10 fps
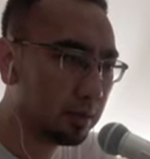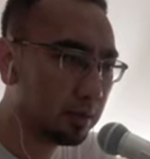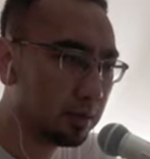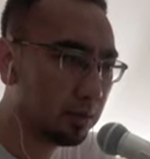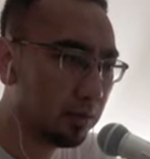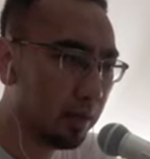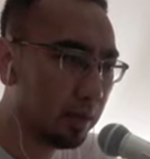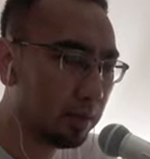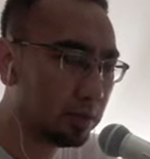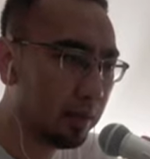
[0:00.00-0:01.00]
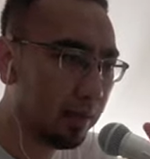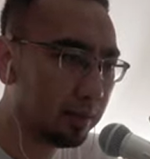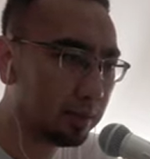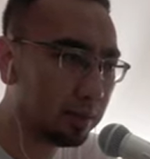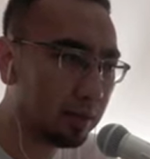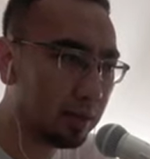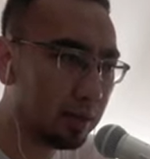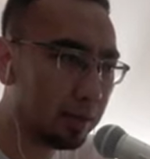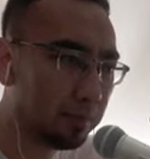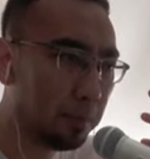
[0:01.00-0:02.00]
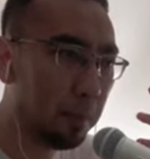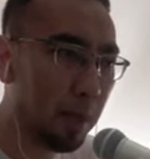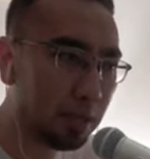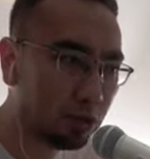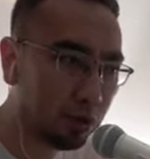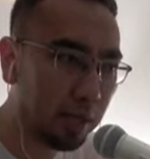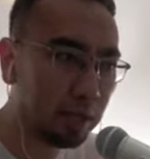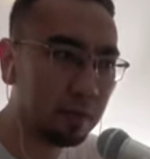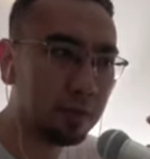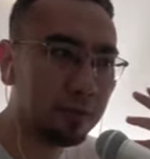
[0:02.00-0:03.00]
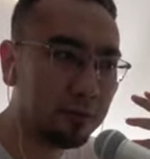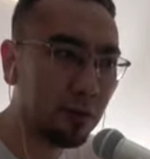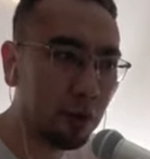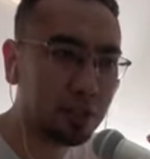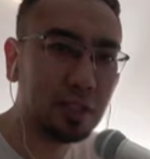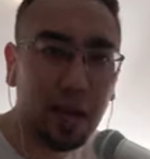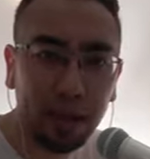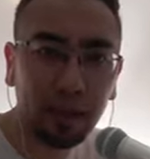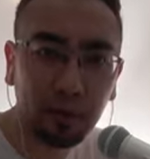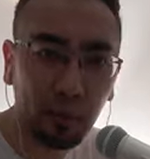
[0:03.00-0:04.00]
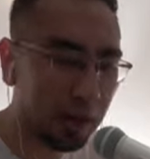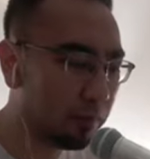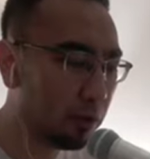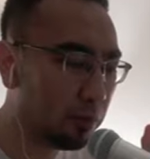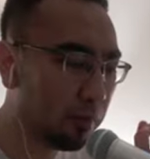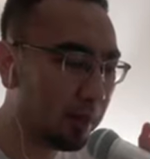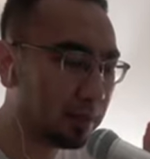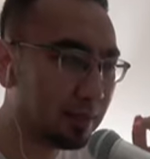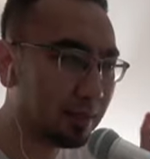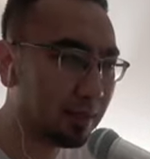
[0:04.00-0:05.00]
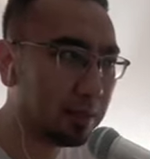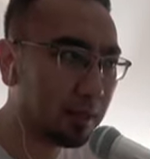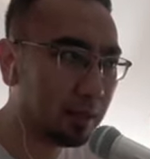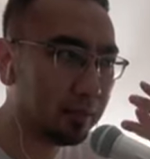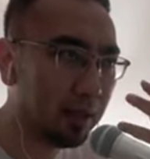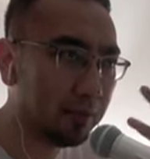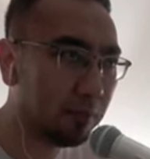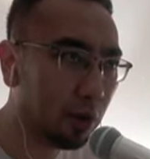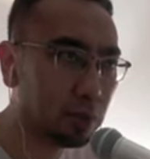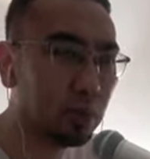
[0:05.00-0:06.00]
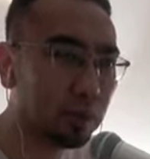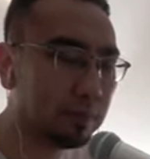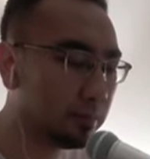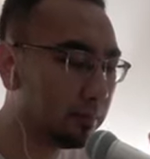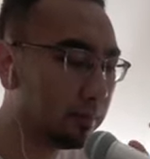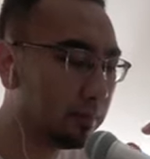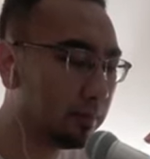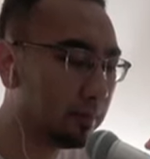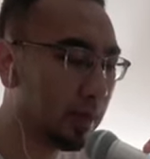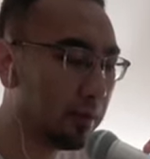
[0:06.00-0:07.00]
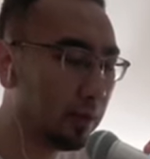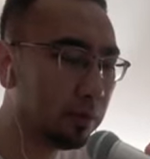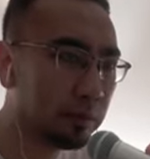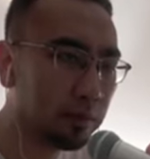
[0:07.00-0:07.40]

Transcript: So there is that Mandarin voice guide. Whenever you press a certain button, that voice will come out.